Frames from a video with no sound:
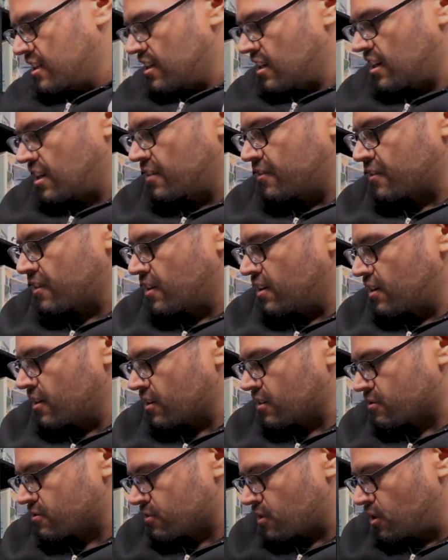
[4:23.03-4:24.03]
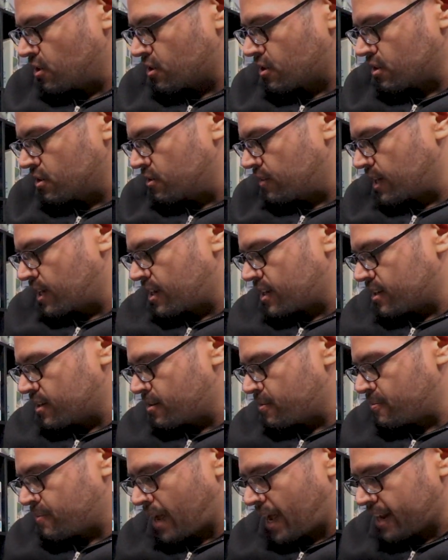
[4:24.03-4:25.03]
of Grogu and
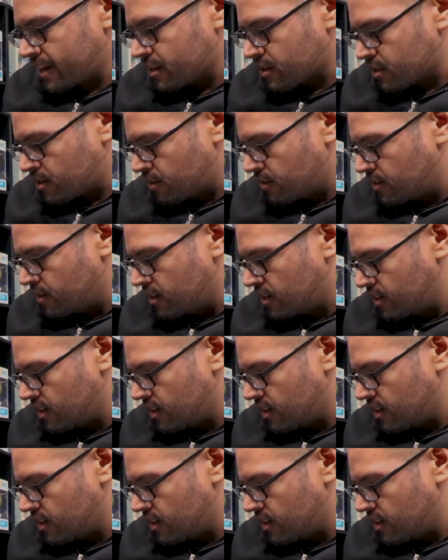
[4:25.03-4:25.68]
Mando